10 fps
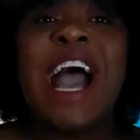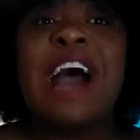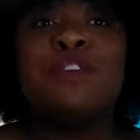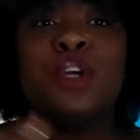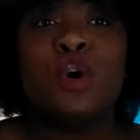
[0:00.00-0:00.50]

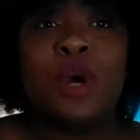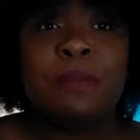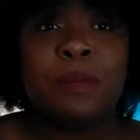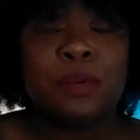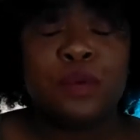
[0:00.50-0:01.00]
after
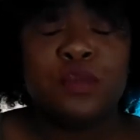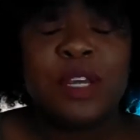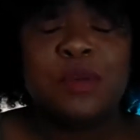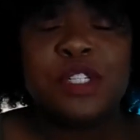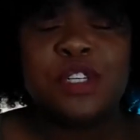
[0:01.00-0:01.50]
OHIP approved
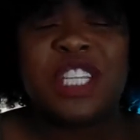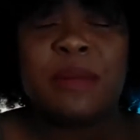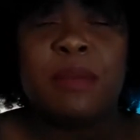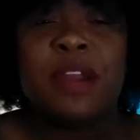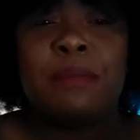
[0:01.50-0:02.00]
me, which took
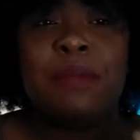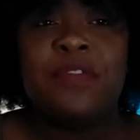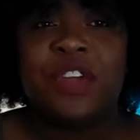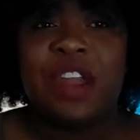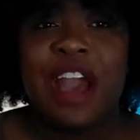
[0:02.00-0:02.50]
them about a
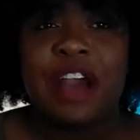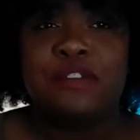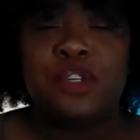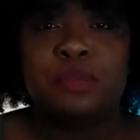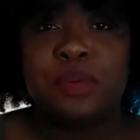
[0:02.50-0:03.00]
month and a
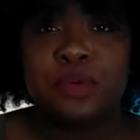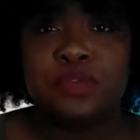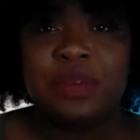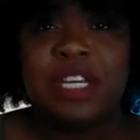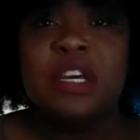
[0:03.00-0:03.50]
half to
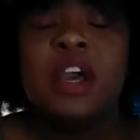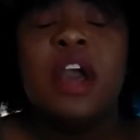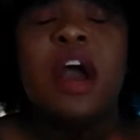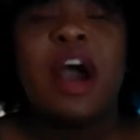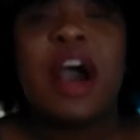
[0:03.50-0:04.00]
approve me,
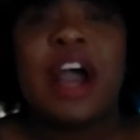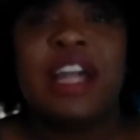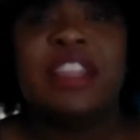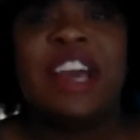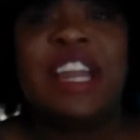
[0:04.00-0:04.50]

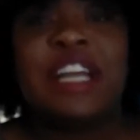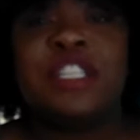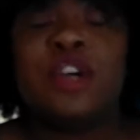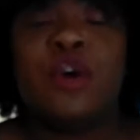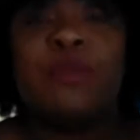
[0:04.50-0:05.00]
I then had
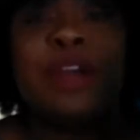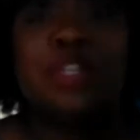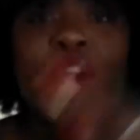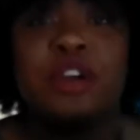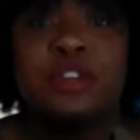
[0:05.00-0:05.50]
to go on my
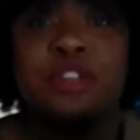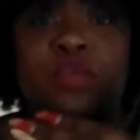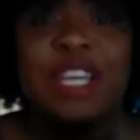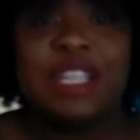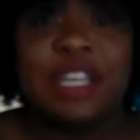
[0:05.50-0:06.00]
doctor's
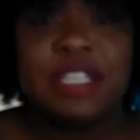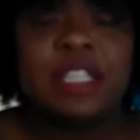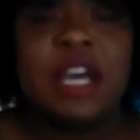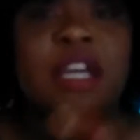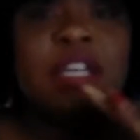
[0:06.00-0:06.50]
wait list.